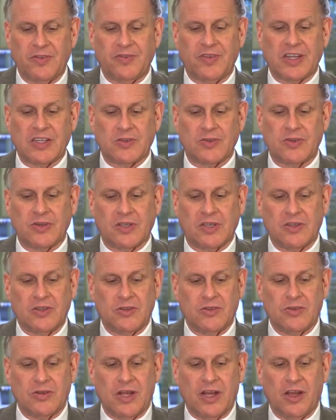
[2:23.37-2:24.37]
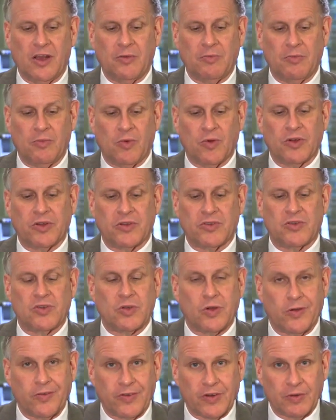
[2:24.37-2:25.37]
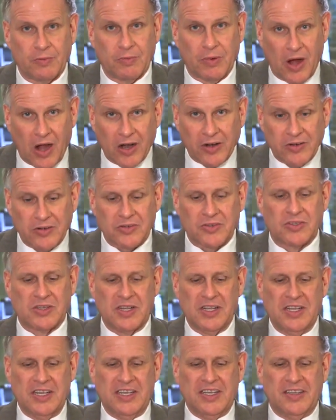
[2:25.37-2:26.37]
investor can do to help more conservative partners.